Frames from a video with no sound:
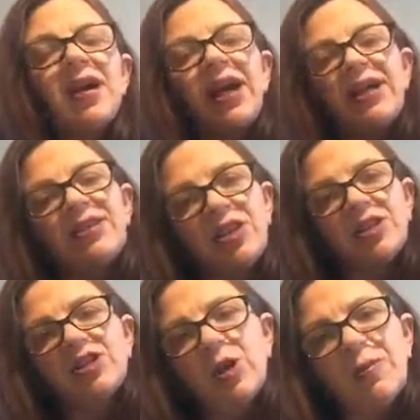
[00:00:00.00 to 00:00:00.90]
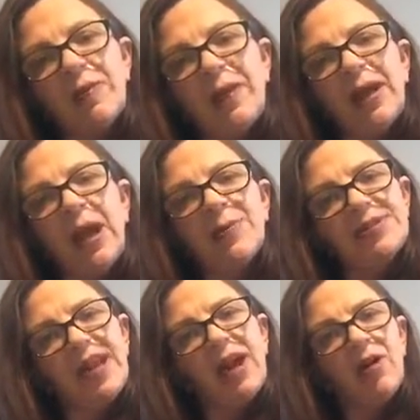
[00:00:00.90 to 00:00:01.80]
it's going to stop me being
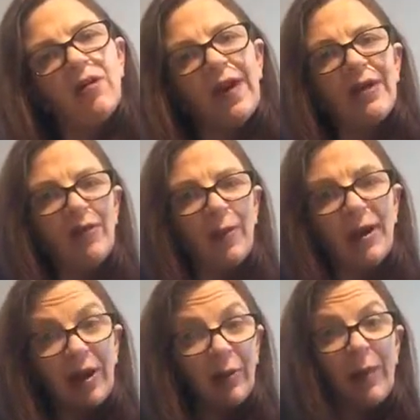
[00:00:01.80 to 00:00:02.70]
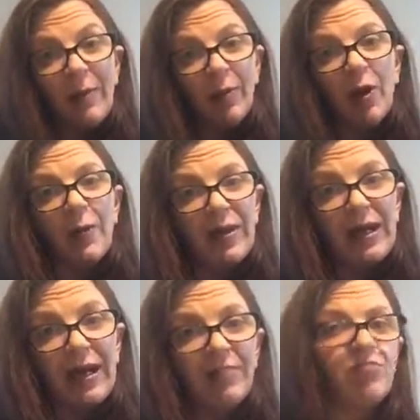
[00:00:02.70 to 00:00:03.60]
upset or angry by other people copying
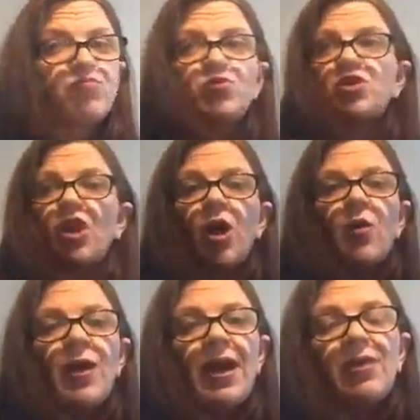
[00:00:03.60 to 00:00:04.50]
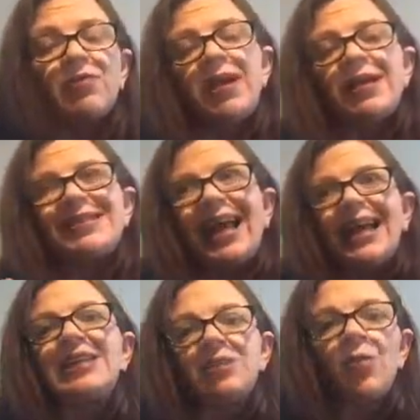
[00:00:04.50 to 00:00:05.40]
it. So it
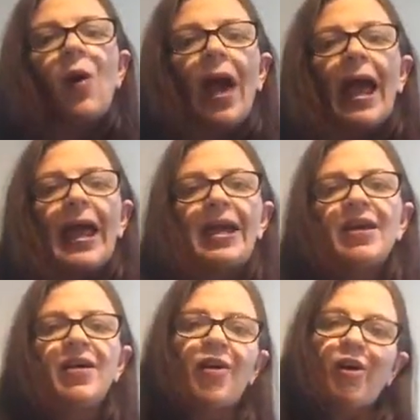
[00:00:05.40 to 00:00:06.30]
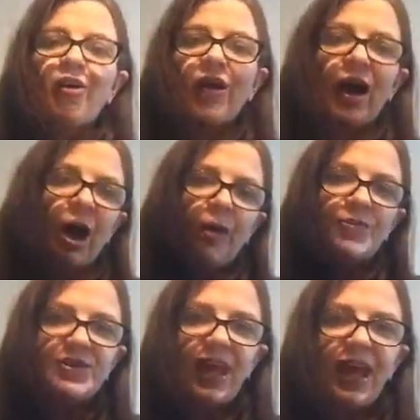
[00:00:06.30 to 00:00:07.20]
takes away that
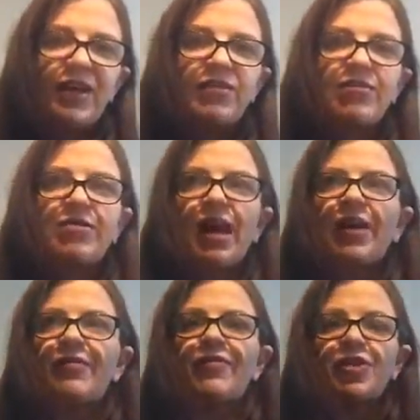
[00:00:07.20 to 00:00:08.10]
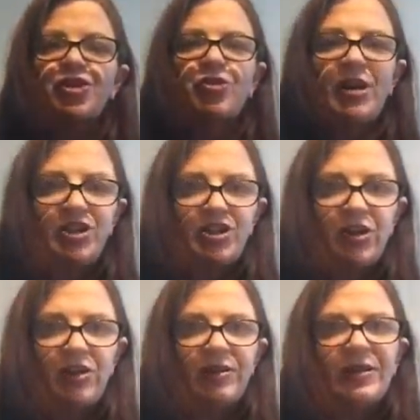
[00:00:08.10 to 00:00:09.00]
upset, that
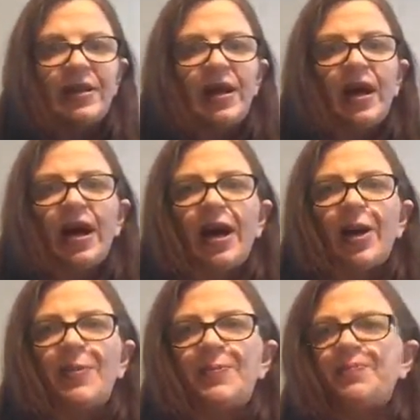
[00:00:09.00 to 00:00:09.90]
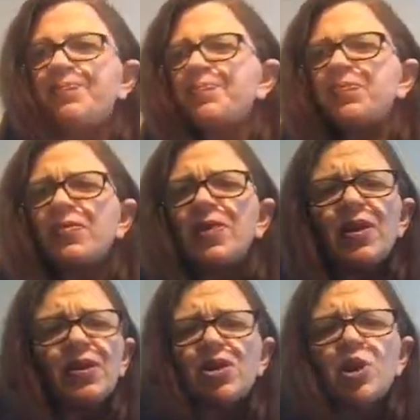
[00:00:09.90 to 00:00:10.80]
frustration,
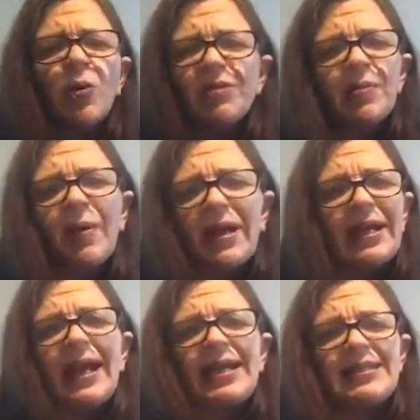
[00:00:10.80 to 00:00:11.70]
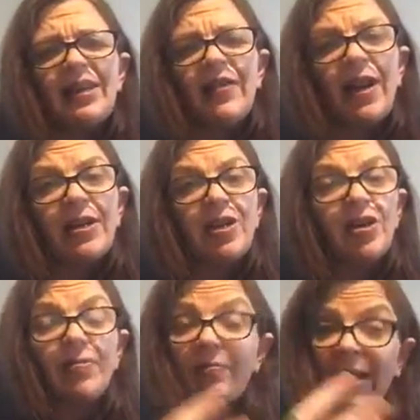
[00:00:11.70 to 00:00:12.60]
stops it being a negative and
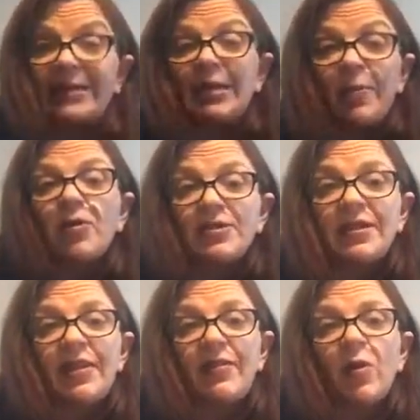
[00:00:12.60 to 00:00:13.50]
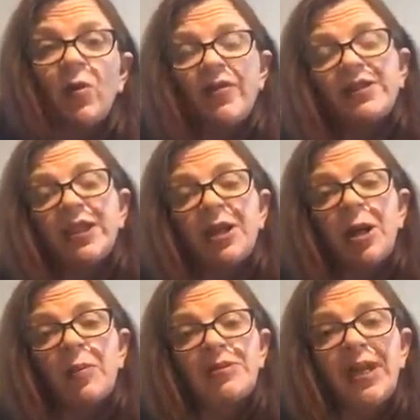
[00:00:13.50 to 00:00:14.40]
makes it a positive. All of a sudden
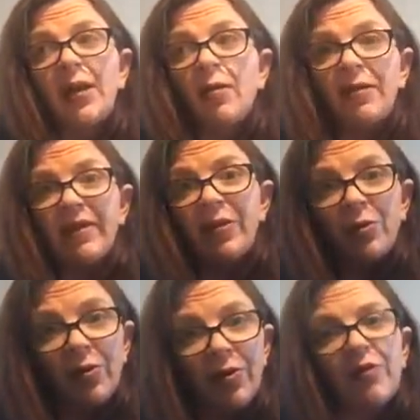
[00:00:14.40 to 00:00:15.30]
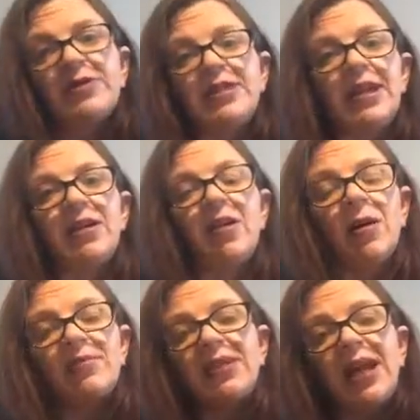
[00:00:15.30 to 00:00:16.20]
I'm saying, I'm giving you authority,
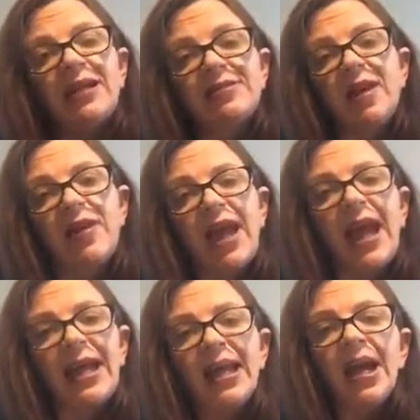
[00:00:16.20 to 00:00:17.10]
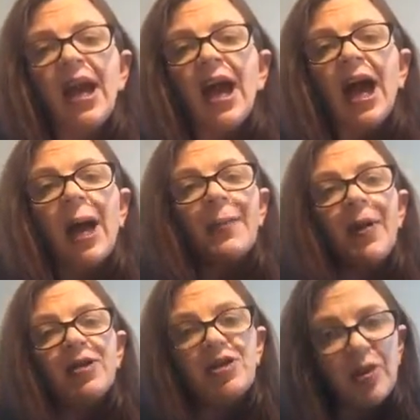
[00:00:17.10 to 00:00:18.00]
I'm saying it's okay. And
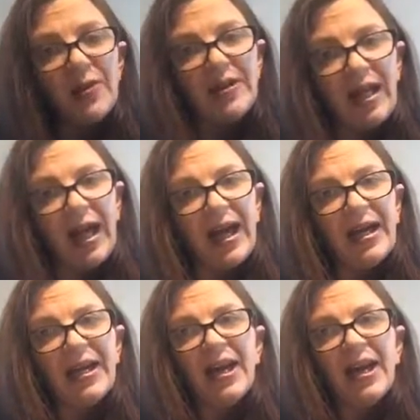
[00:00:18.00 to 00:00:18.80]
by doing that,